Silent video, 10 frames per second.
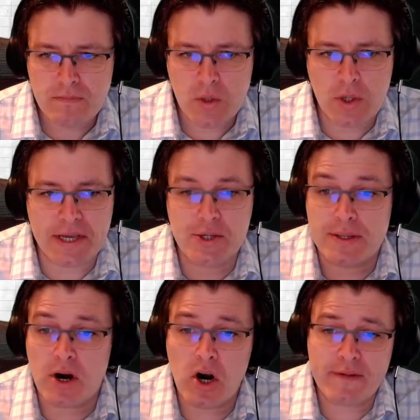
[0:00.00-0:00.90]
Okay, so
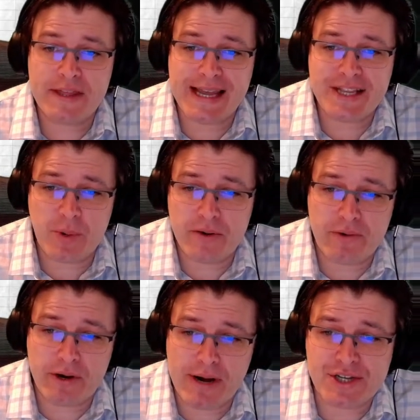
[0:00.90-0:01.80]
at the heart of it, that's what a
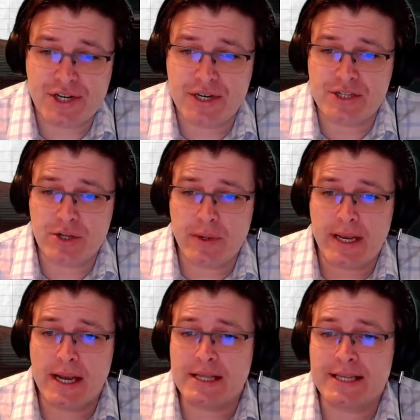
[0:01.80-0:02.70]
regression is
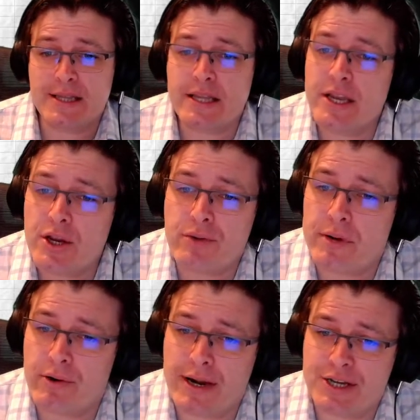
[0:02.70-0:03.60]
doing, and it's a linear
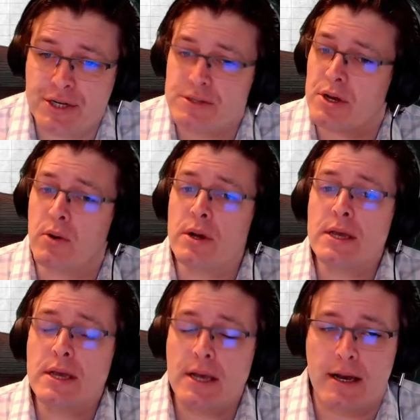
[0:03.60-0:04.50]
regression. So
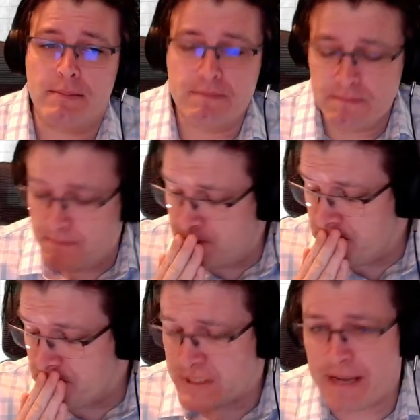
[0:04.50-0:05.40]

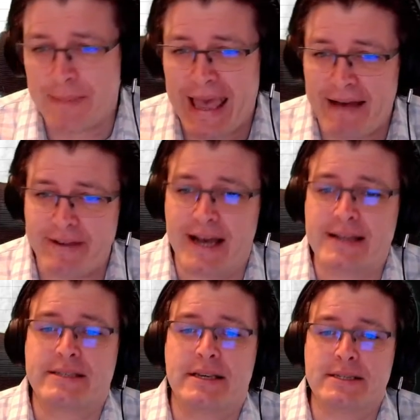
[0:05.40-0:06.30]
same
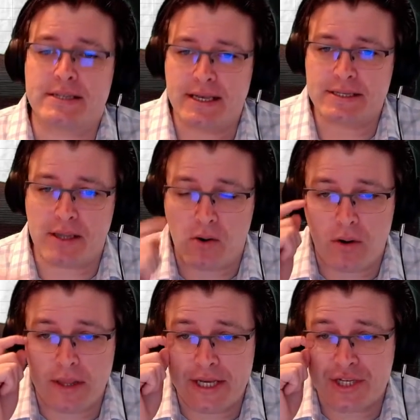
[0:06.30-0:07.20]
caveats as the
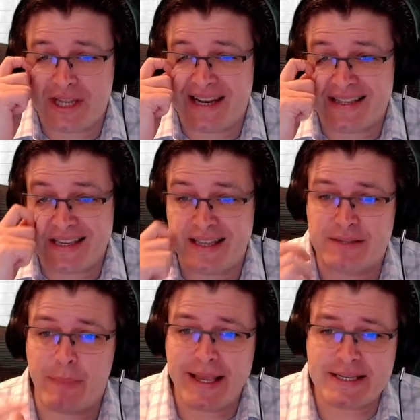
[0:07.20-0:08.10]
correlation, that it's
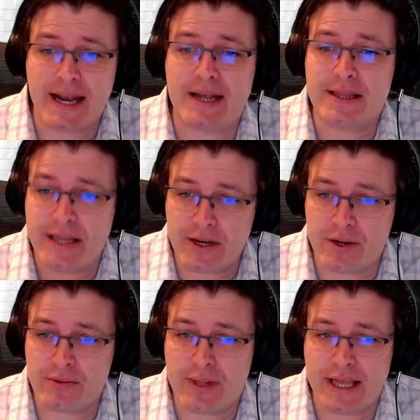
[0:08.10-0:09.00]
based on a
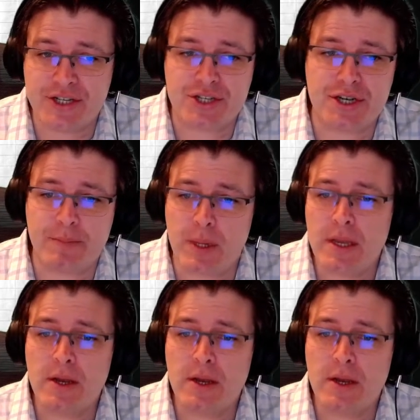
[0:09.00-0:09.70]
linear relationship.